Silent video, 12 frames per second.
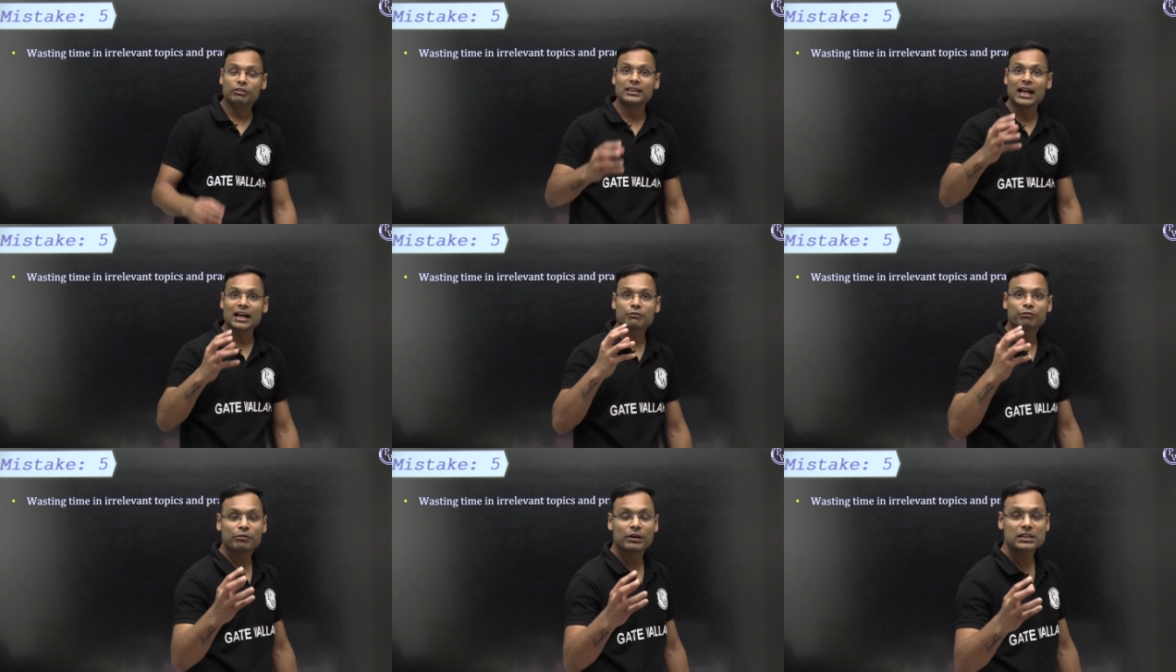with that
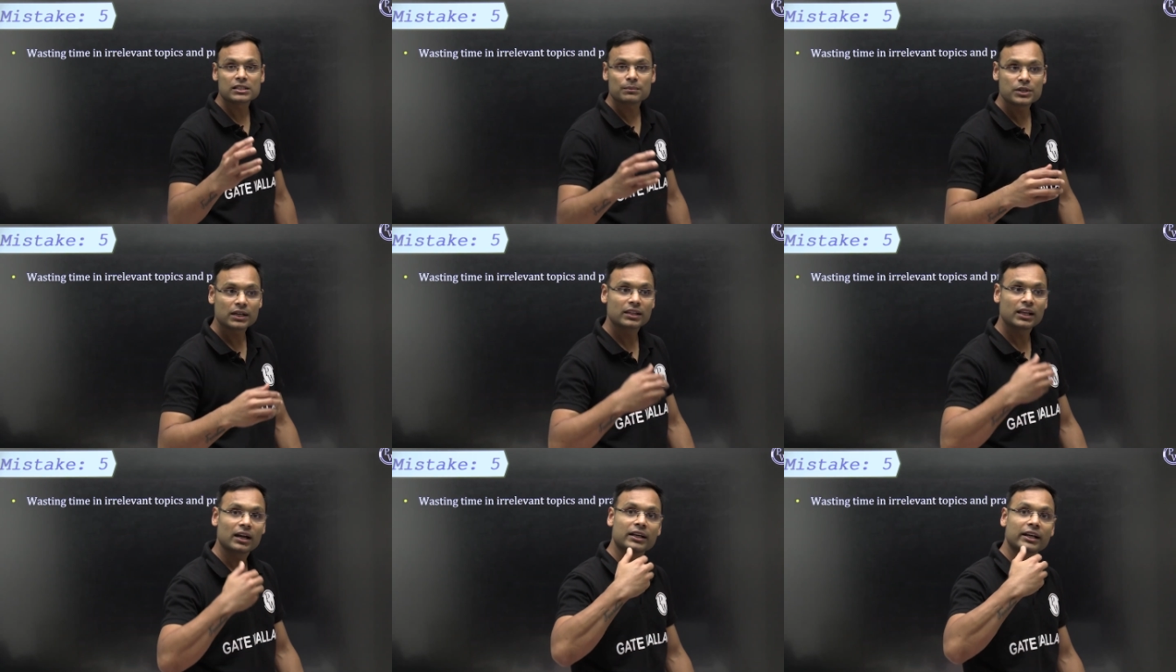favorite subject
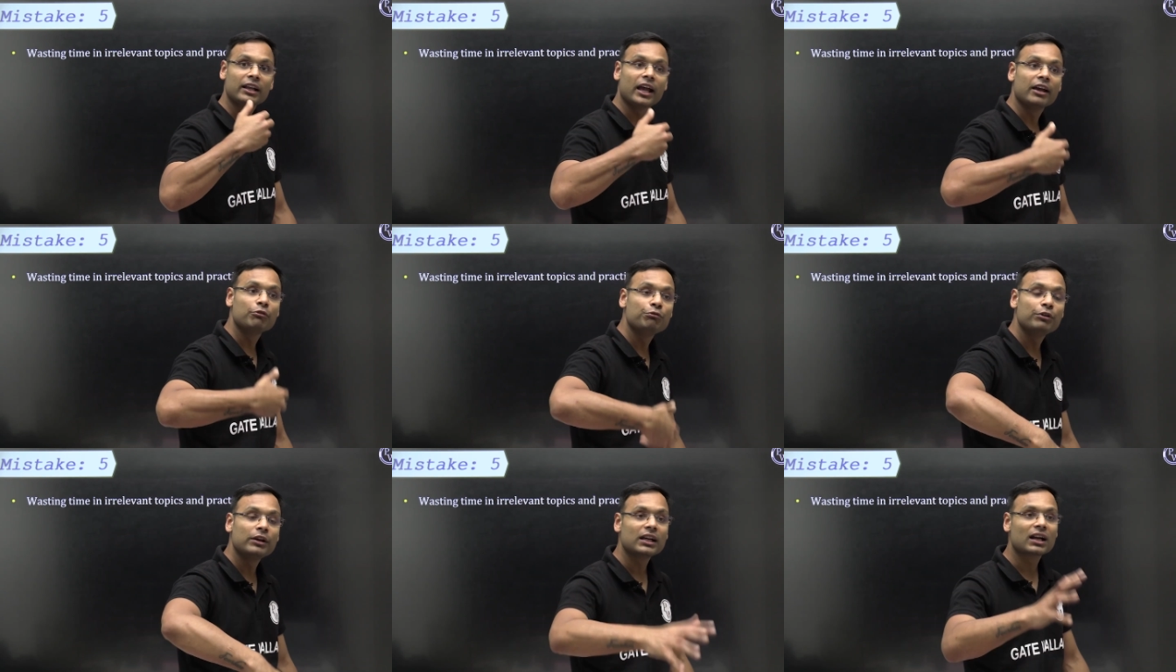they attend
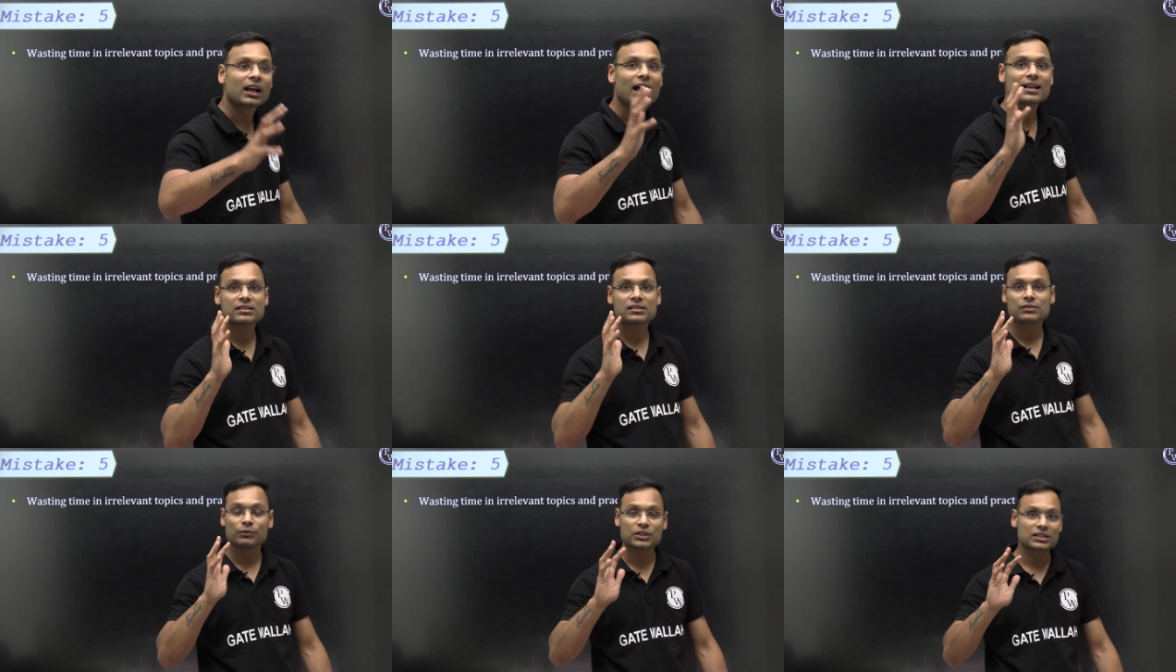every class
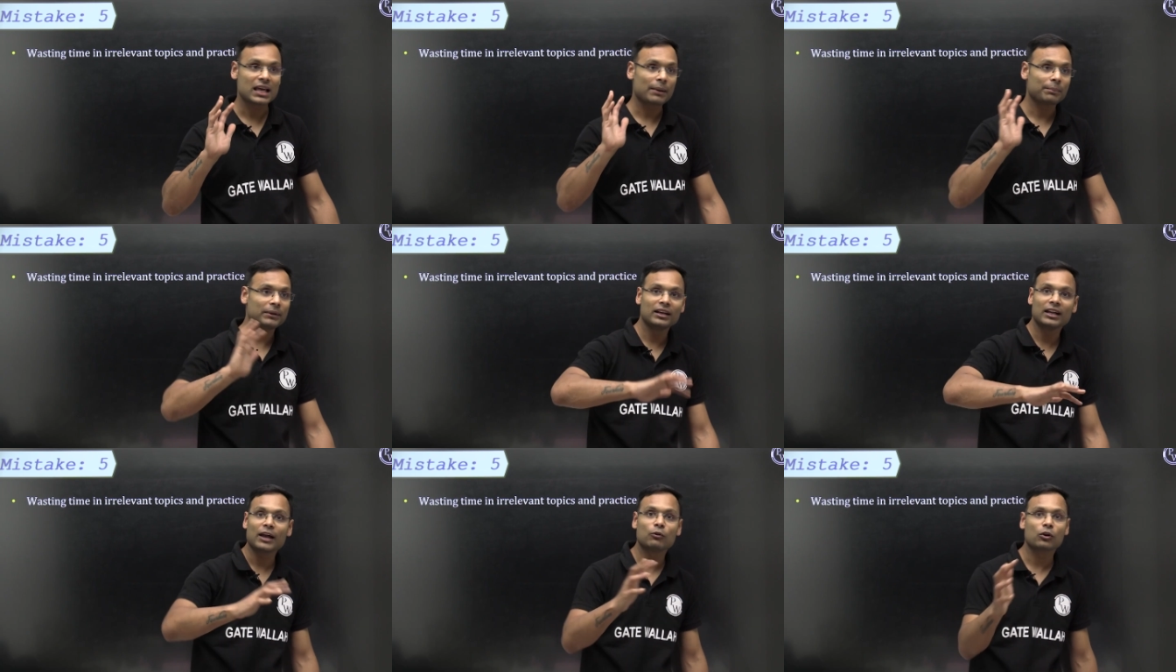which is happening
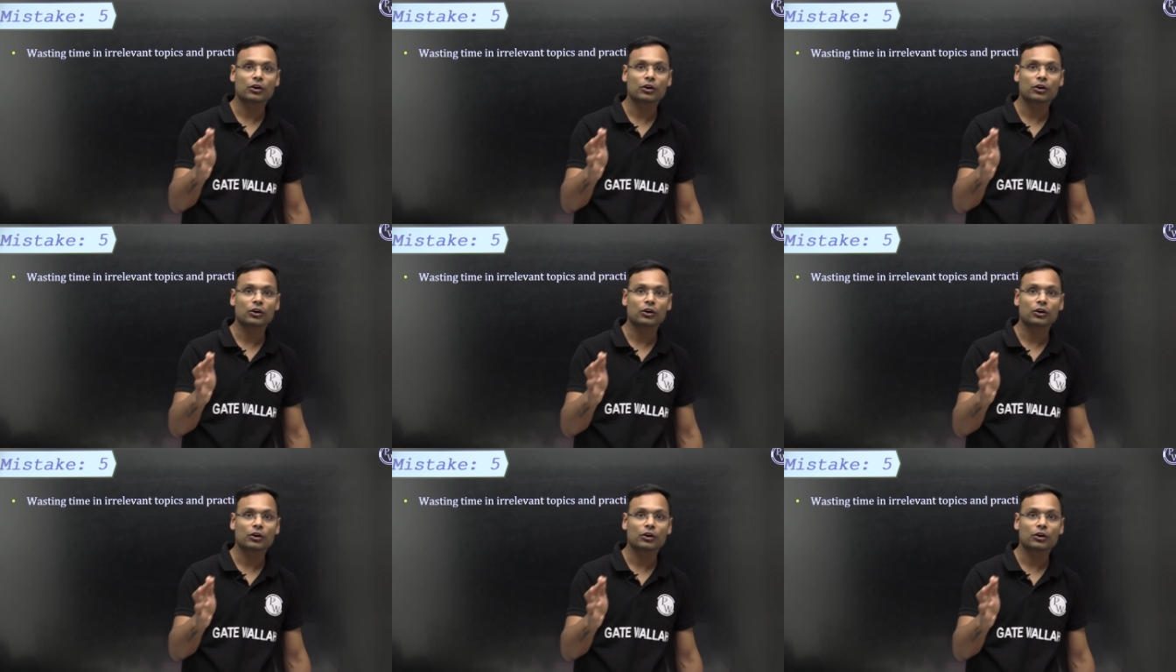live or